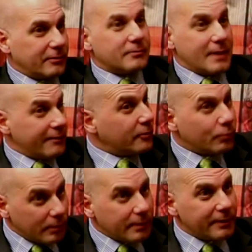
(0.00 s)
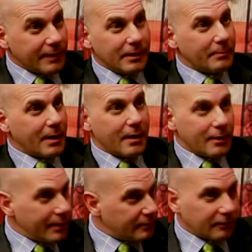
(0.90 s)
to you have to really think about you
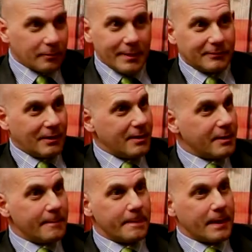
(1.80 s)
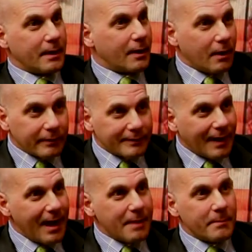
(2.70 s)
know i talked to my son all the
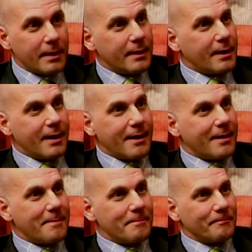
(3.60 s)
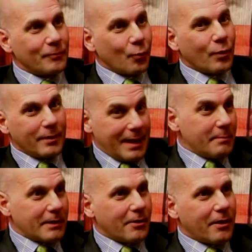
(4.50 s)
time. Um, and
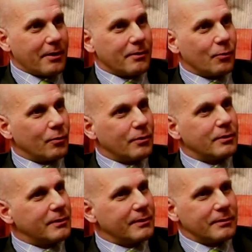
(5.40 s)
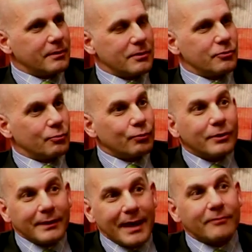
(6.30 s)
my daughter. Right. You, you
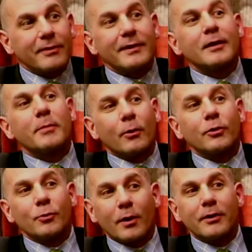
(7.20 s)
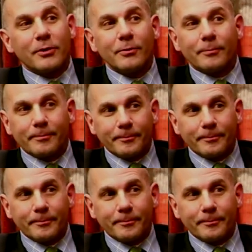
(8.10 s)
really have to think about what you want to do.